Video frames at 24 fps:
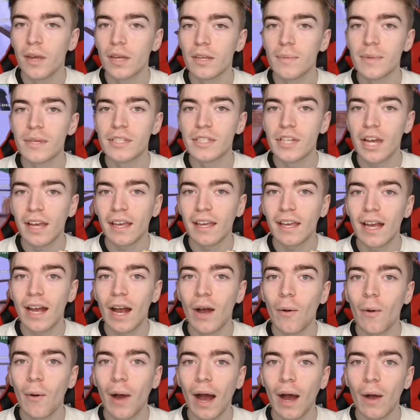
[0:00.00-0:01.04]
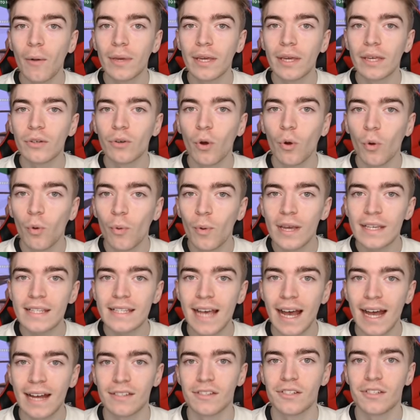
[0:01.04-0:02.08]
We're going to be checking out how we can
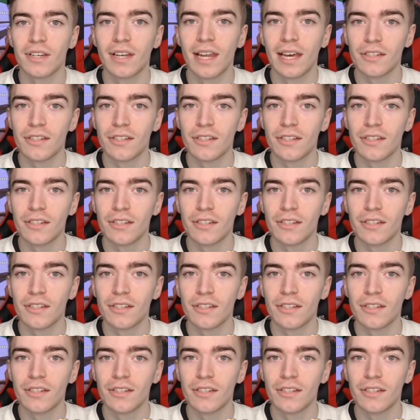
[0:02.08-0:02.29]
always hatch a